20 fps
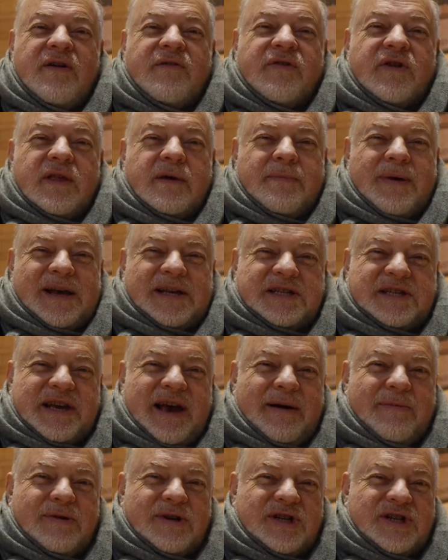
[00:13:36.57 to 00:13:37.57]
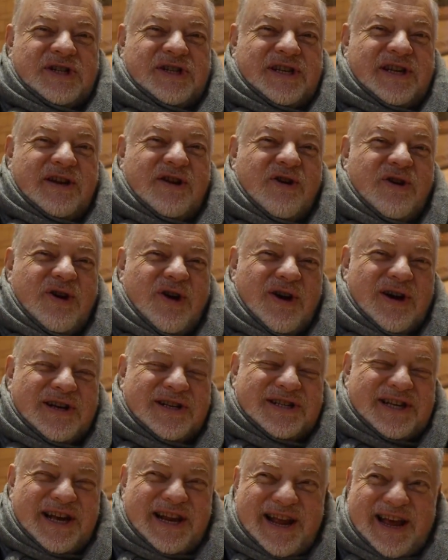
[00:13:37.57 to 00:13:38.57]
for the best sandwiches in New York
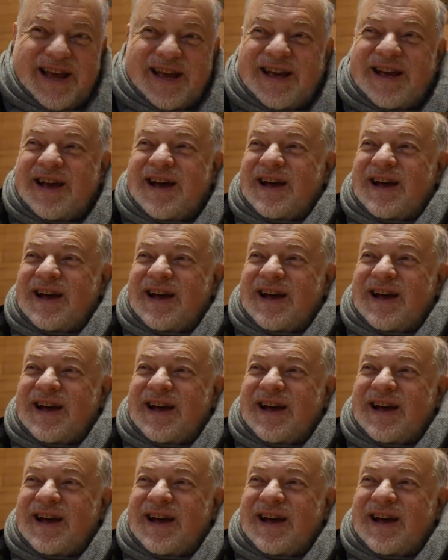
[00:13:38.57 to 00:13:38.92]
City.